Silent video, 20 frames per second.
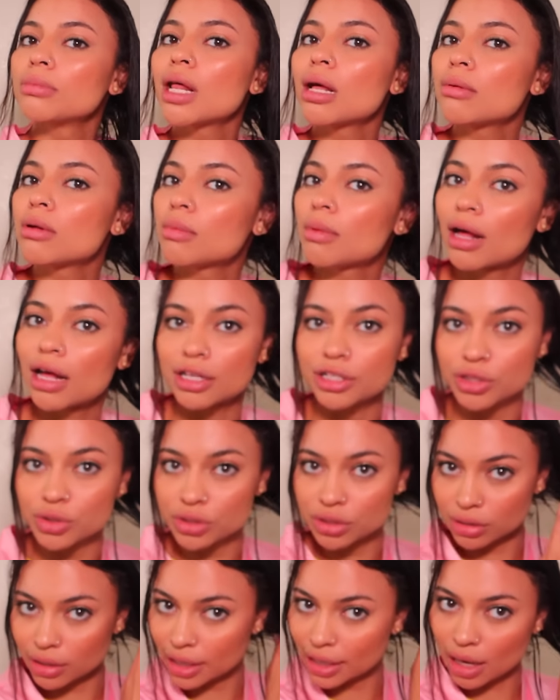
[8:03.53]
blah blah blah? Do you
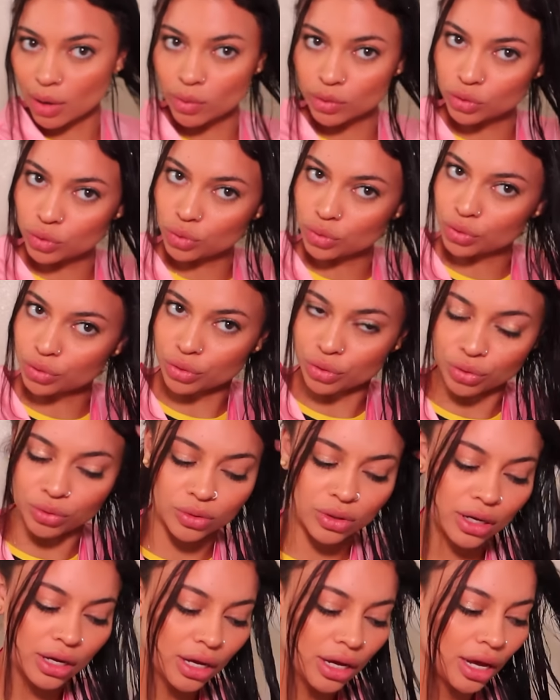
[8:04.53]
still hang out with doo-doo-doo?